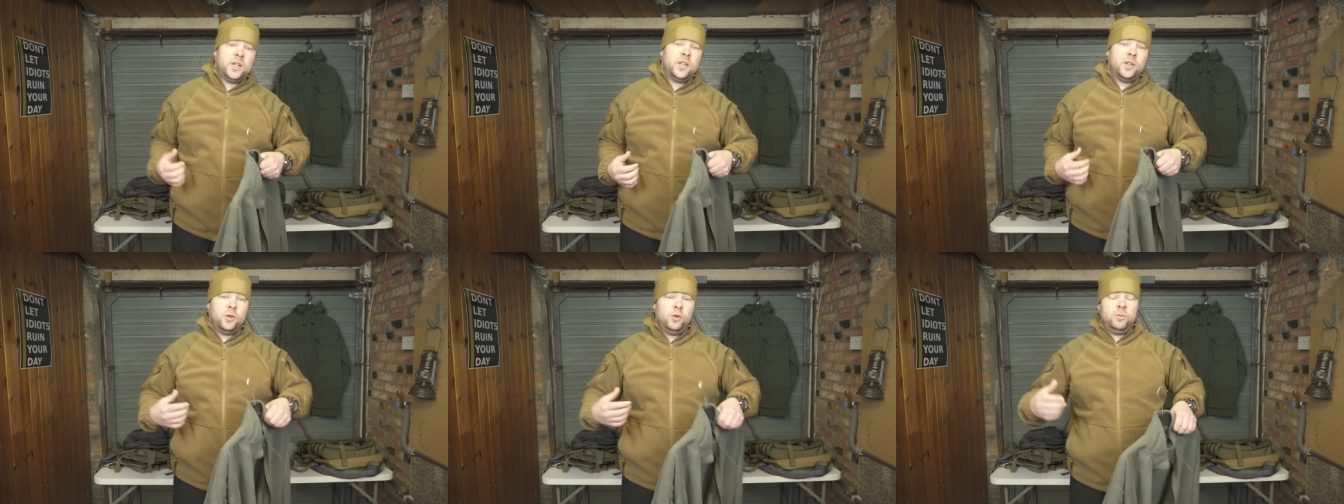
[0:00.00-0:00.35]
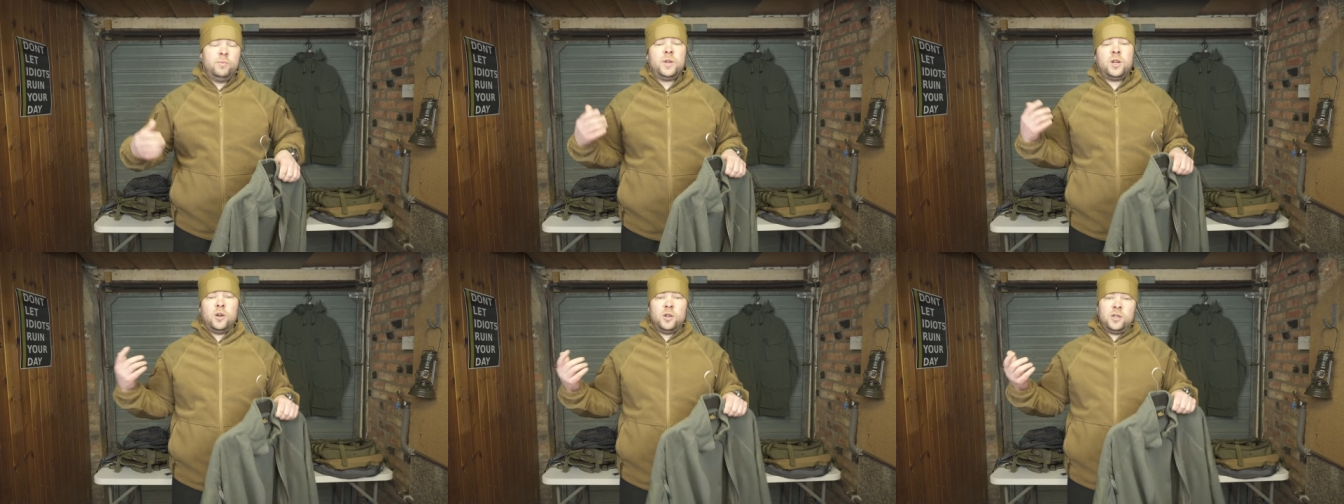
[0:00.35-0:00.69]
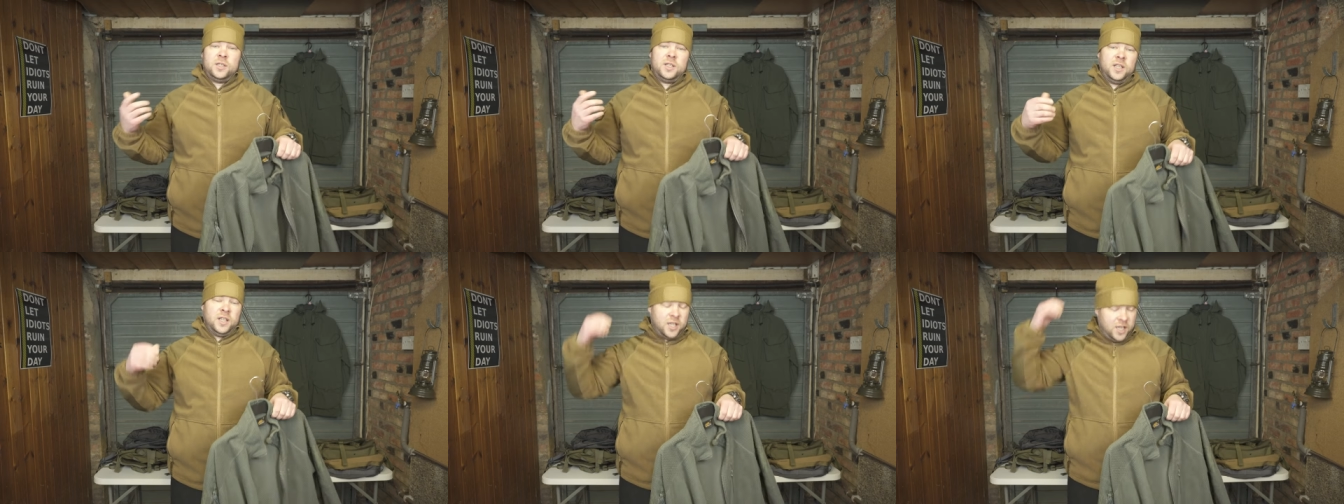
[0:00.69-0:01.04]
hood,
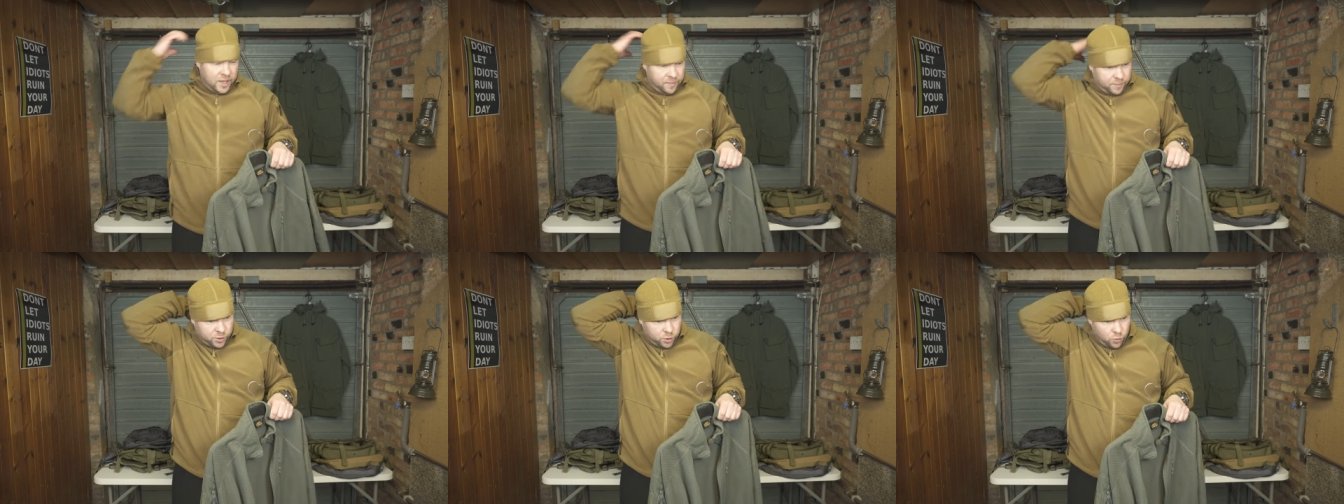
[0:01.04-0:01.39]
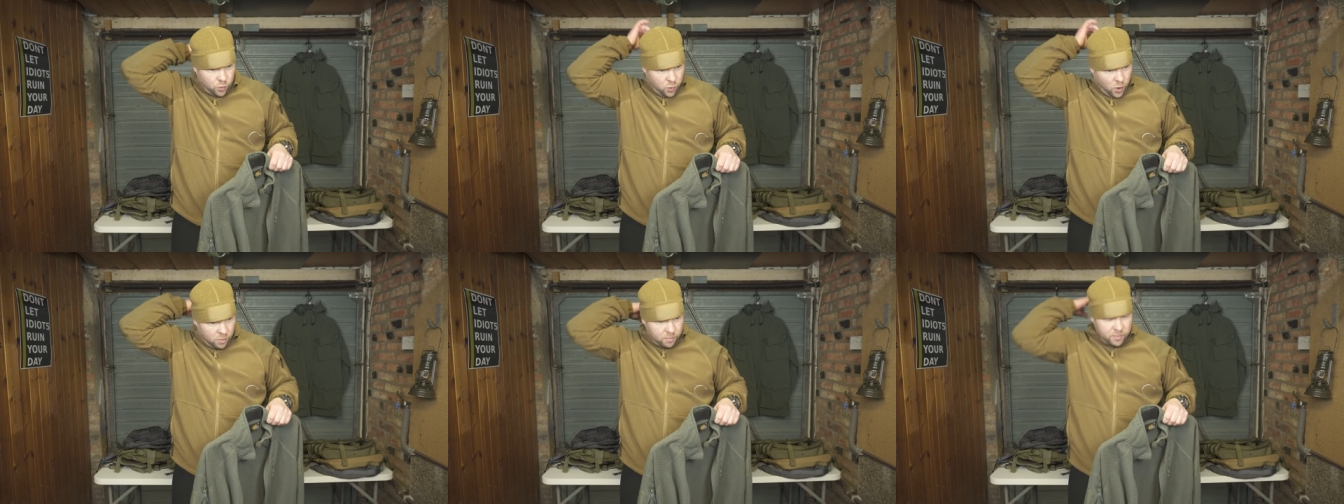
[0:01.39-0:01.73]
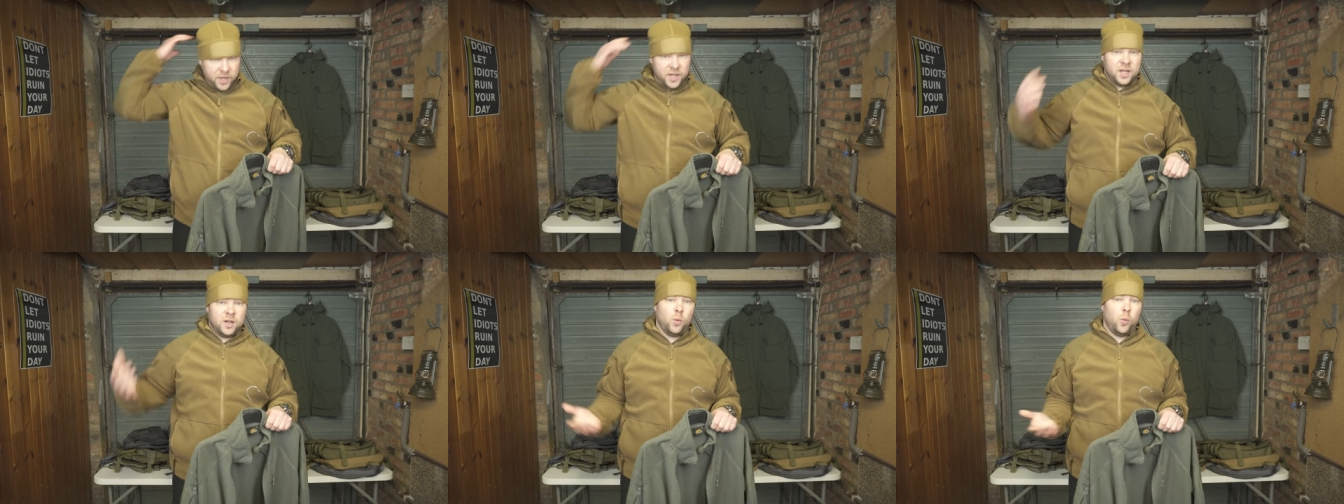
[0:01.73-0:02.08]
because it keeps you warm
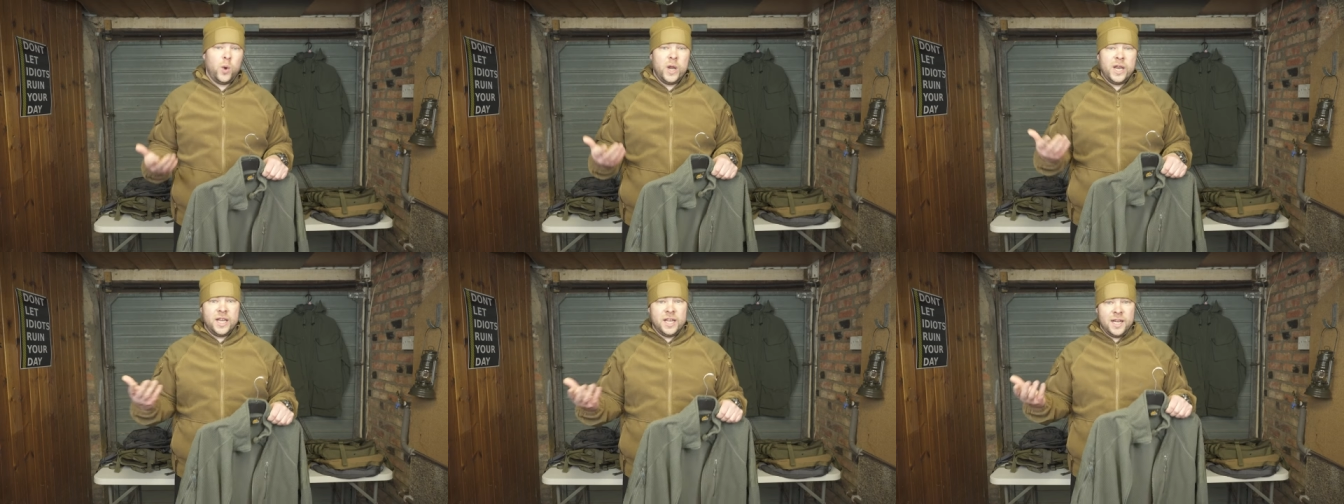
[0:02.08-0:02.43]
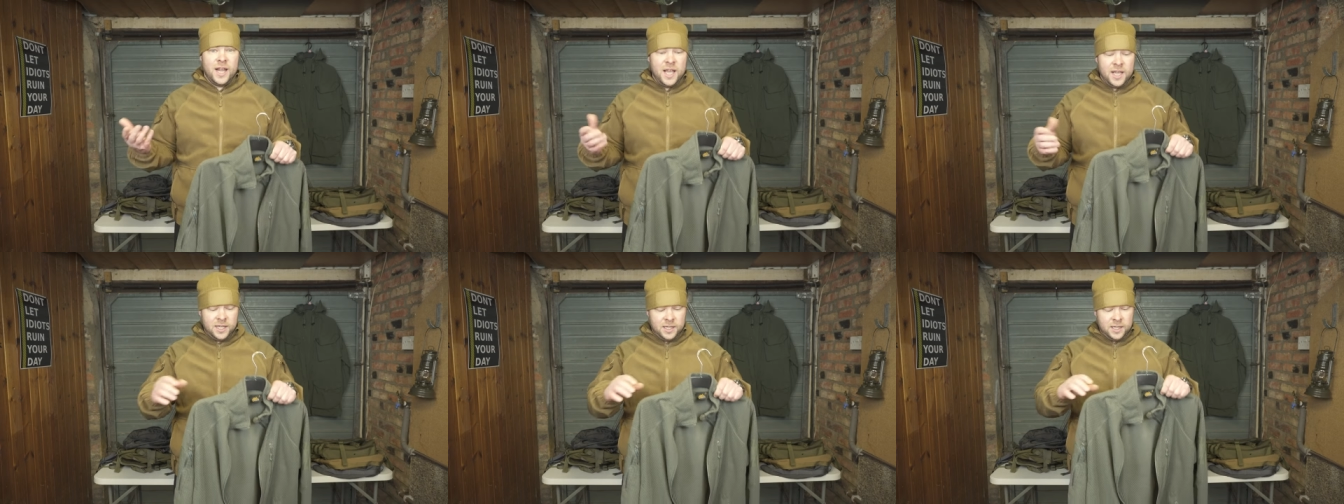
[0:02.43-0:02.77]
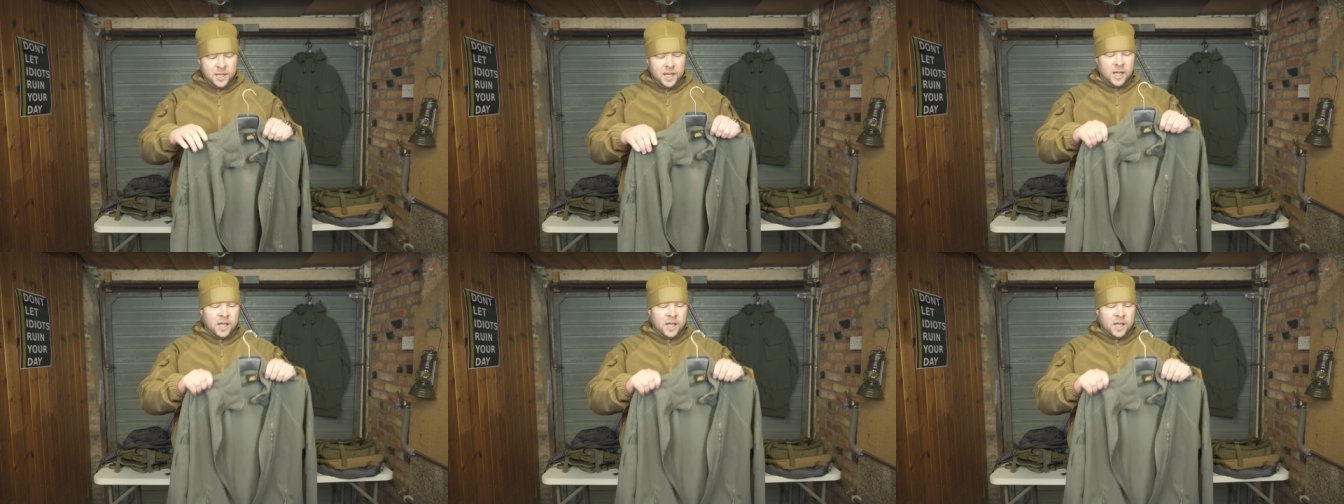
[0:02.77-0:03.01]
in the windy days.